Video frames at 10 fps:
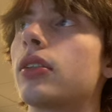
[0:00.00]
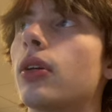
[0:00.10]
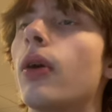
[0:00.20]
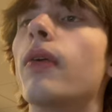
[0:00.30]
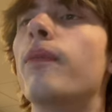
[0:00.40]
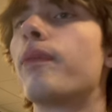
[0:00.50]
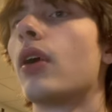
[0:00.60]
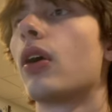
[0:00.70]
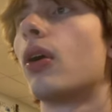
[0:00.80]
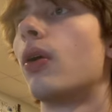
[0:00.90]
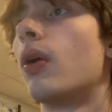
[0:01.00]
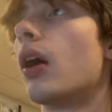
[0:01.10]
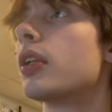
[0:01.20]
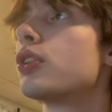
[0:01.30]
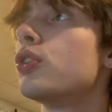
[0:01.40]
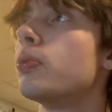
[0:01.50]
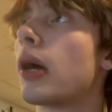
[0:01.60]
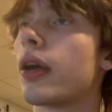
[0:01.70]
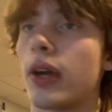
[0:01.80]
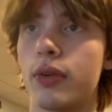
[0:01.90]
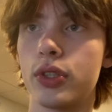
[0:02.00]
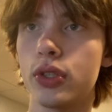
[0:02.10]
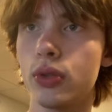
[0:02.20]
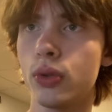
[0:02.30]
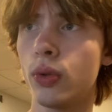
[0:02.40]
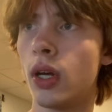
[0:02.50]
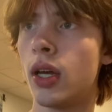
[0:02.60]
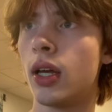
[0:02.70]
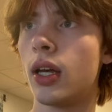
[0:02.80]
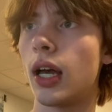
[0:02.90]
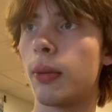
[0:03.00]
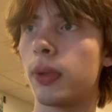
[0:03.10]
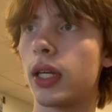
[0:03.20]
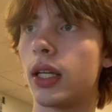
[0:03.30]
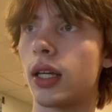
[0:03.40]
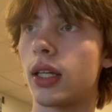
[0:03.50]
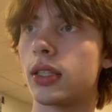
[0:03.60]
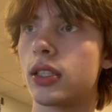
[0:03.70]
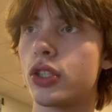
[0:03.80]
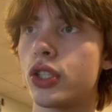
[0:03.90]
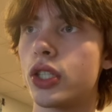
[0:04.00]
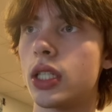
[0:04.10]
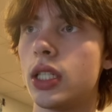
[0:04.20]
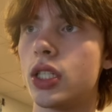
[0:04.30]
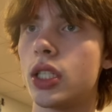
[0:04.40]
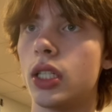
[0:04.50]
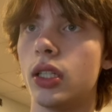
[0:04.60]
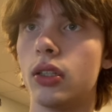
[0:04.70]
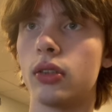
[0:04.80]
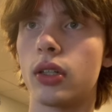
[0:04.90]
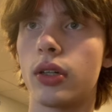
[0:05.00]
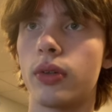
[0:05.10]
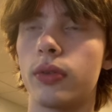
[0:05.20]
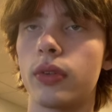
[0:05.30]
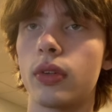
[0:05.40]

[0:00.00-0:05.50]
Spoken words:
So I'll go on to my round 2. I played against Chi-Chi, I don't